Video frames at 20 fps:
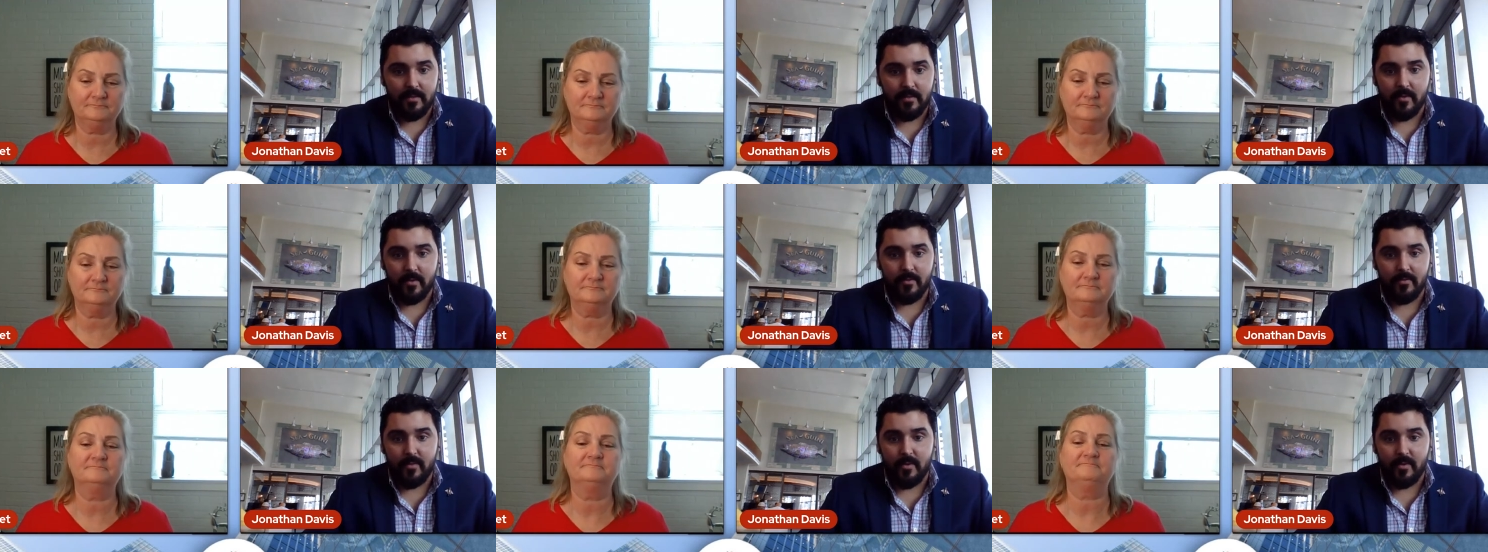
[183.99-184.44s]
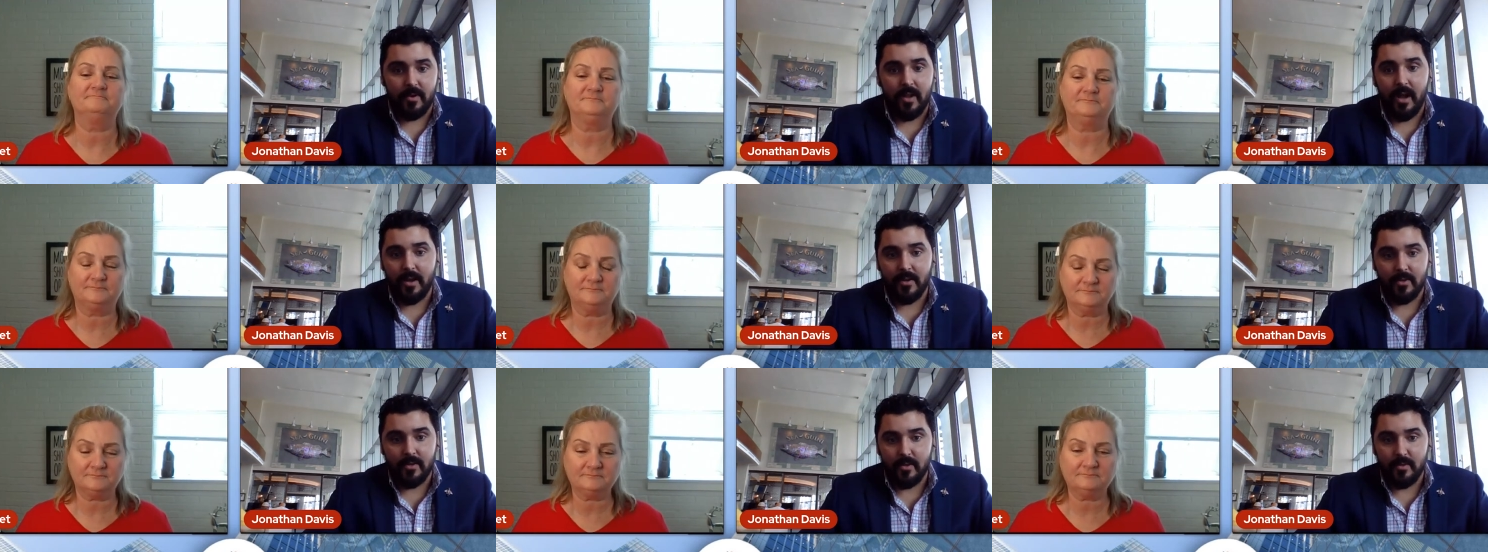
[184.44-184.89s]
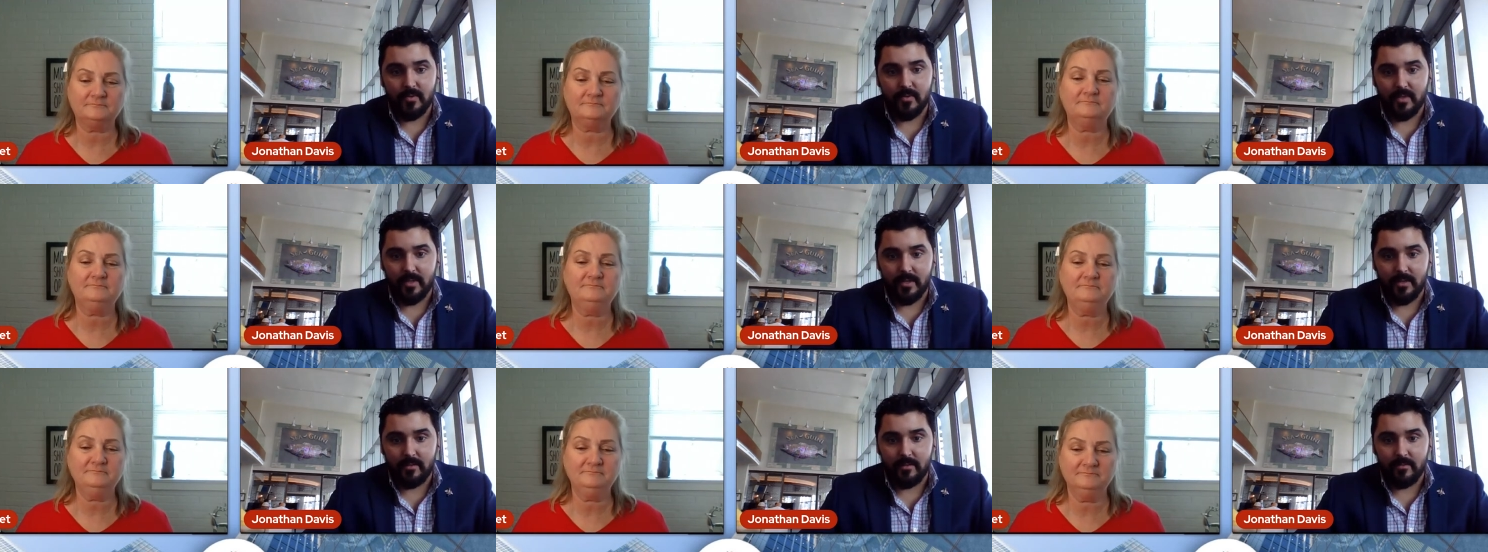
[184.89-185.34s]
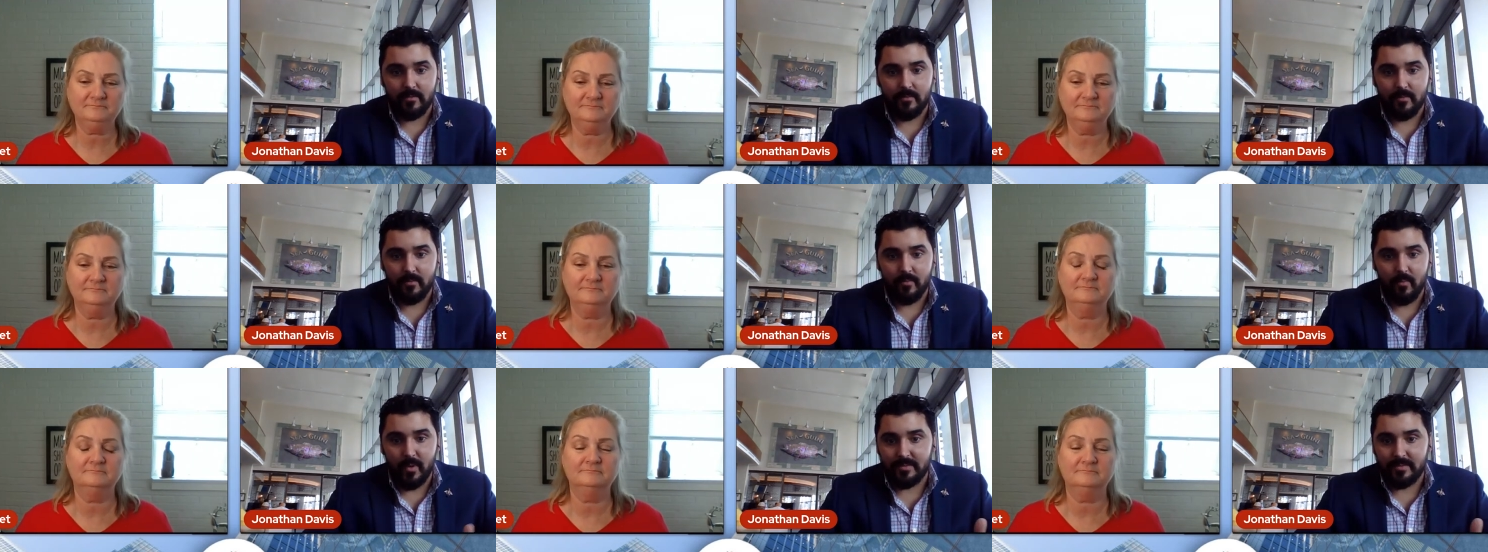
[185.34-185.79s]
Speaker 1: They're they're not using
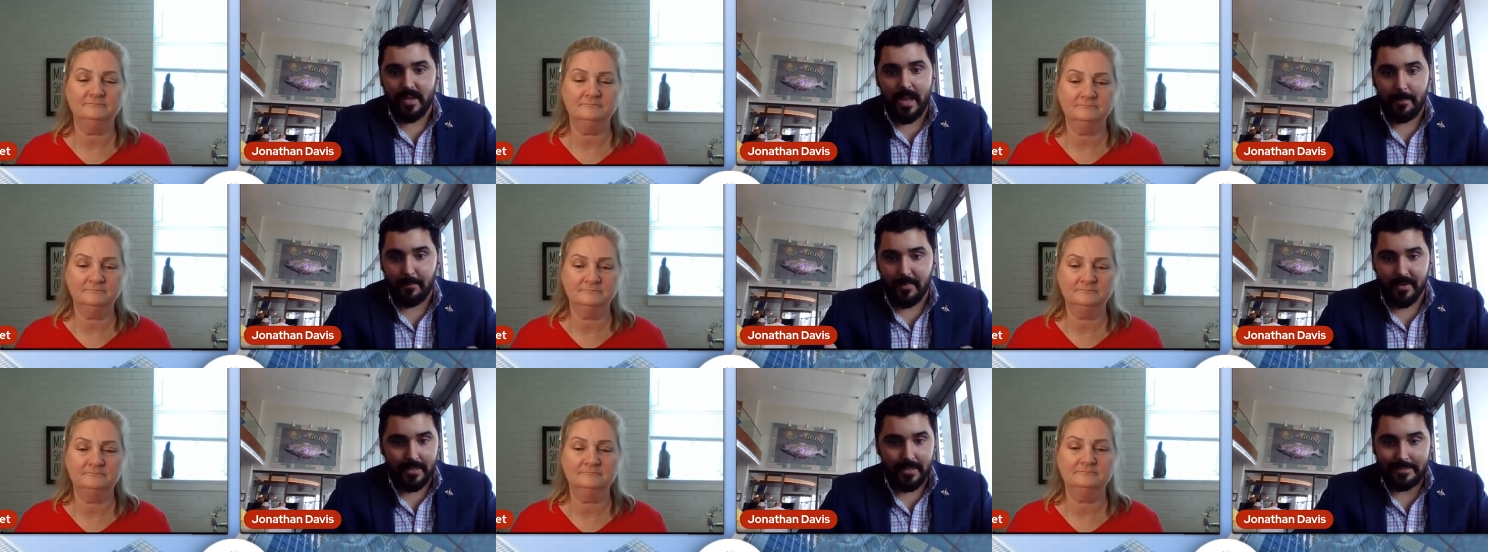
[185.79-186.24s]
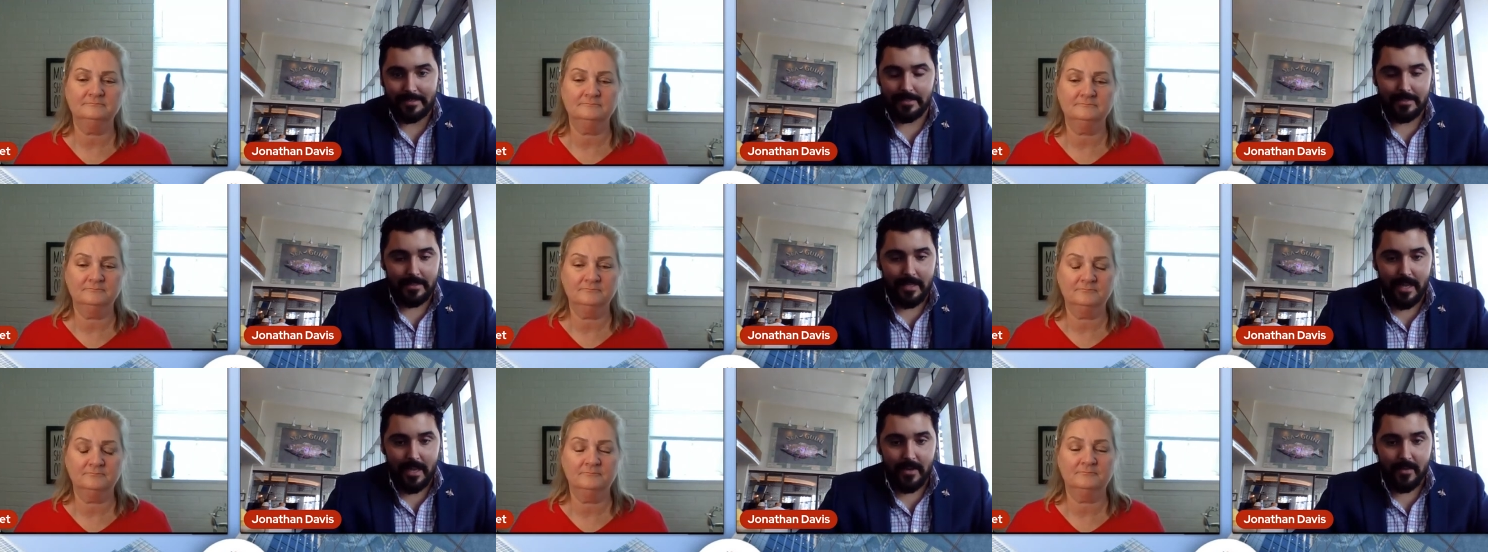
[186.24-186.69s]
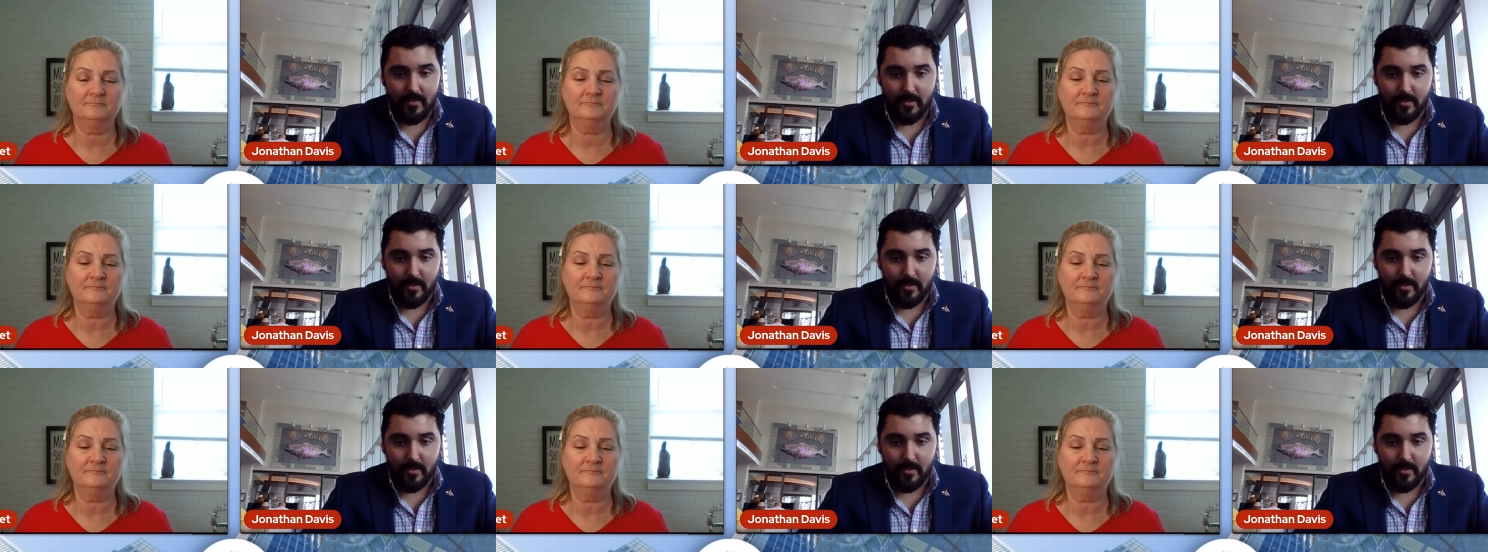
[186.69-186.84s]
what's happening today.